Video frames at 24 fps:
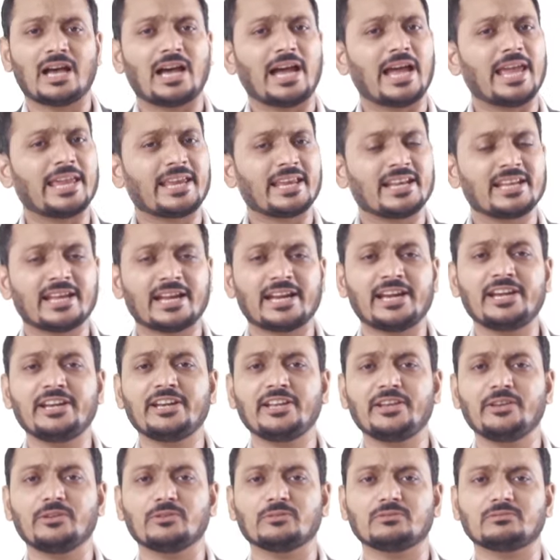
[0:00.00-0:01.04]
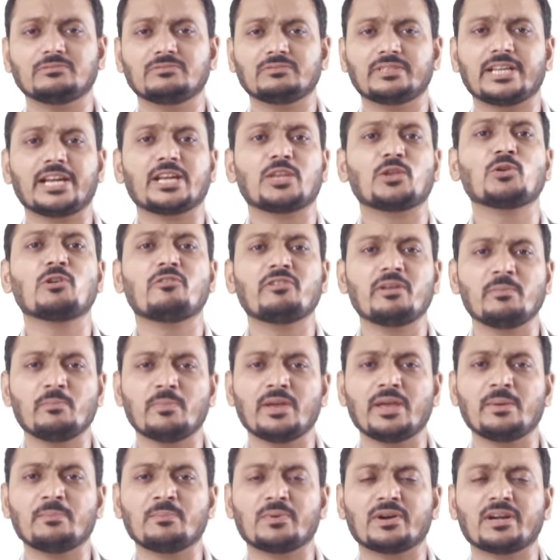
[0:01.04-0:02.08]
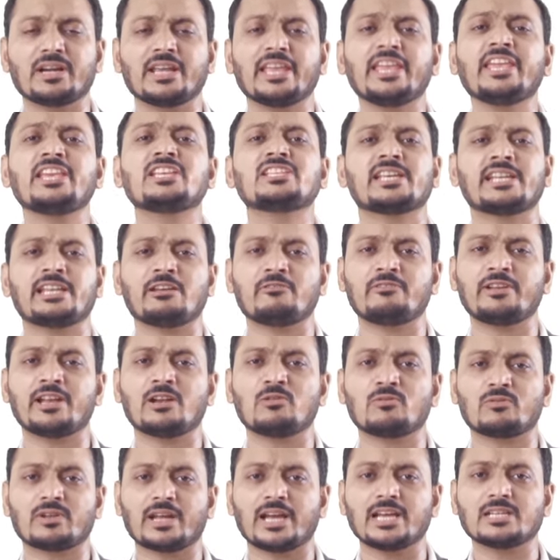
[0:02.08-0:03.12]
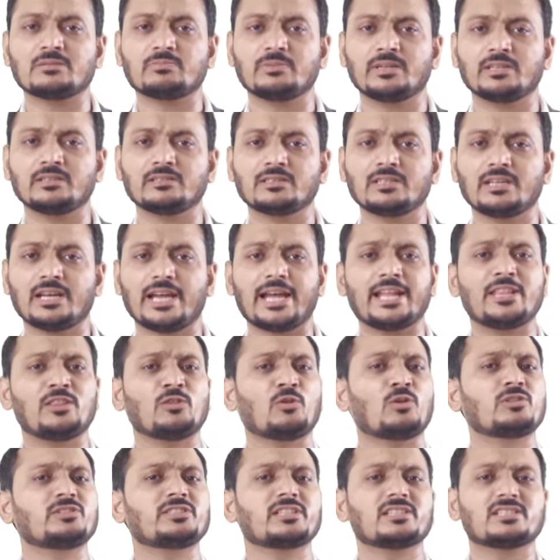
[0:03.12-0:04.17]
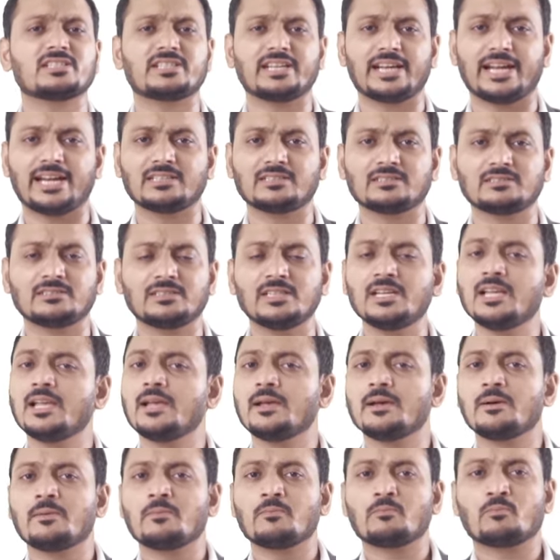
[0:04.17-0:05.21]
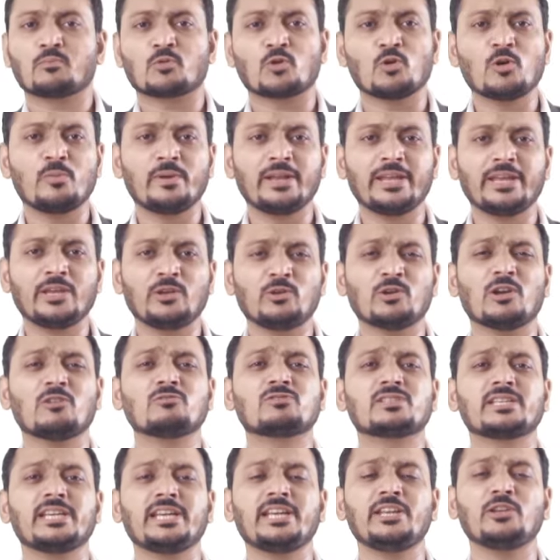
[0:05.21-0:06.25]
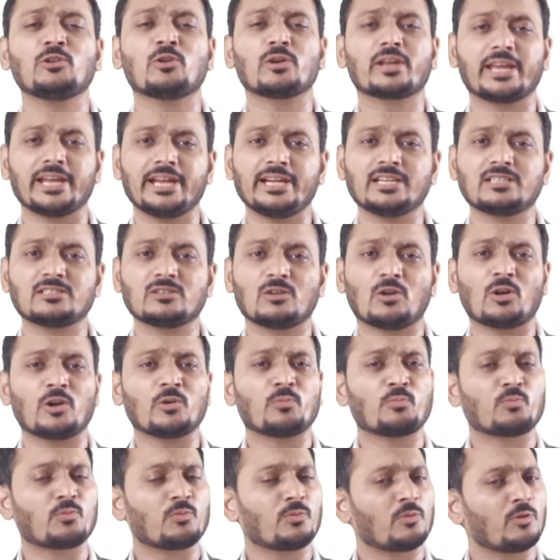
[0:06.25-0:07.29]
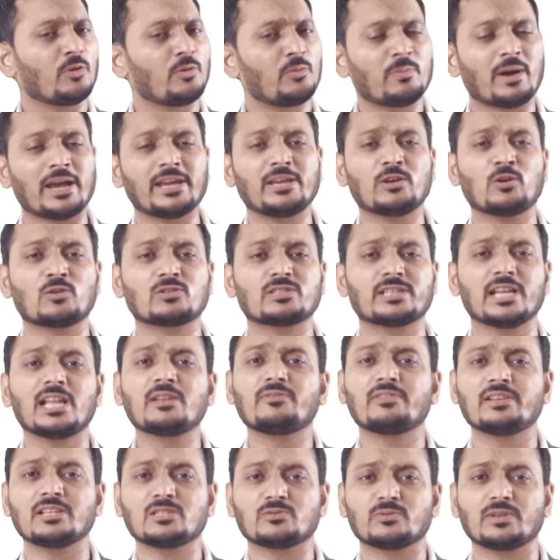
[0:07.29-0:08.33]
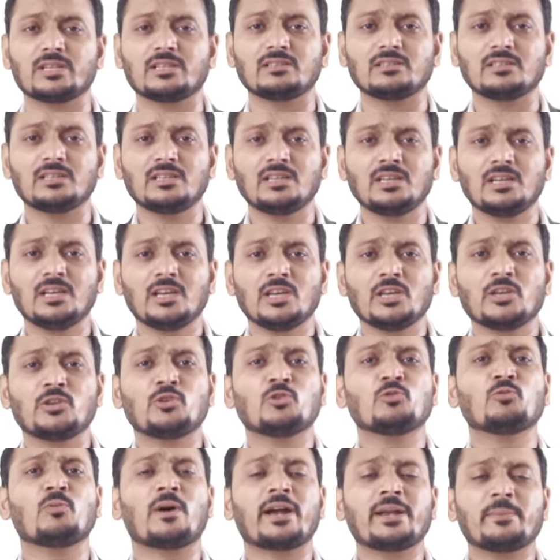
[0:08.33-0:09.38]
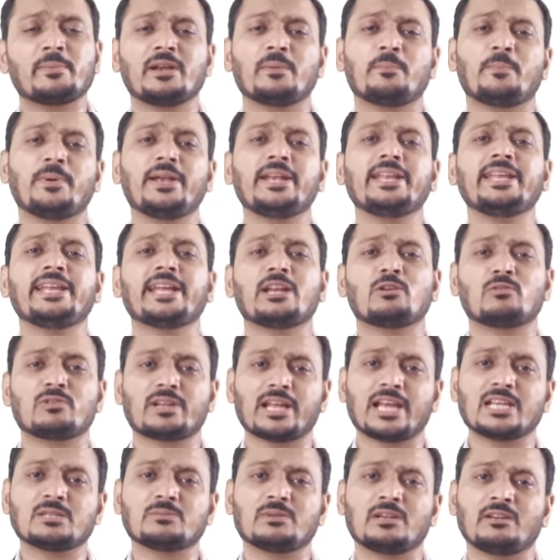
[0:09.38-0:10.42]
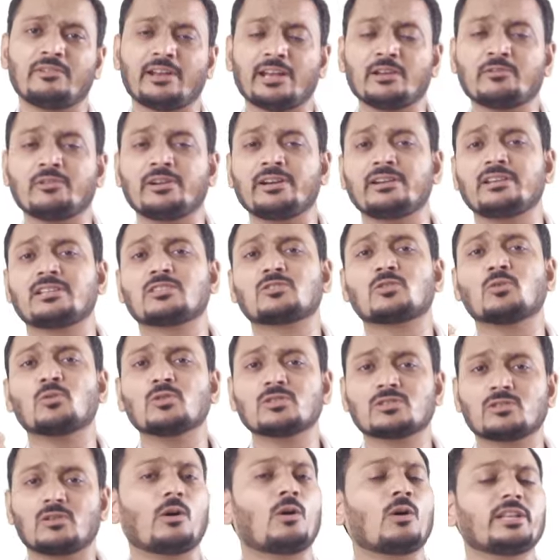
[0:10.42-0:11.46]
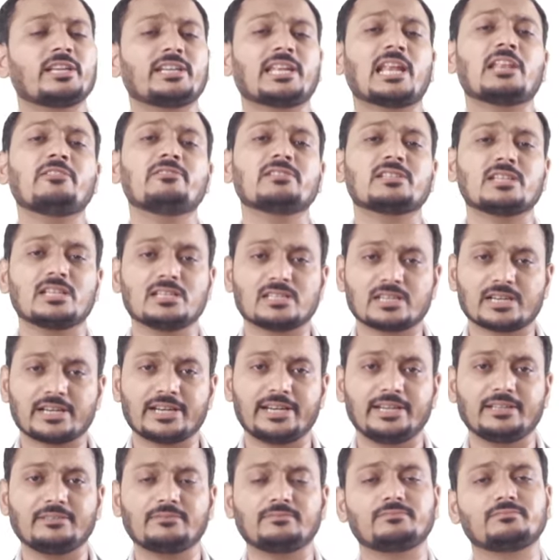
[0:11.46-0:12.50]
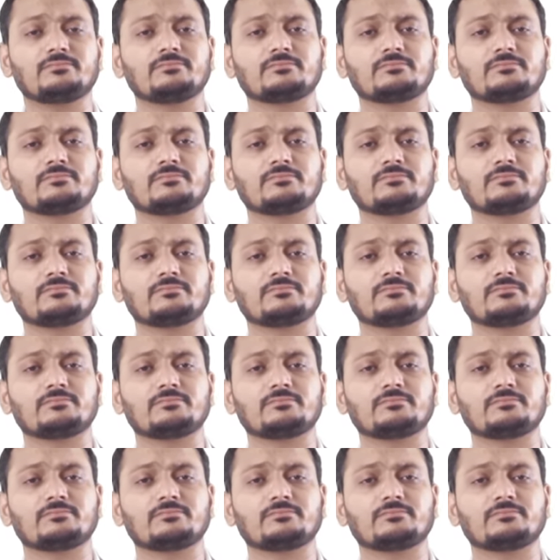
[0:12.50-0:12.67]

I can guarantee you that you have remembered each and every advertisement and not just that. Probably you have seen your kids or probably by yourself as well. You might be repeating advertisement whenever it shows on the television screen.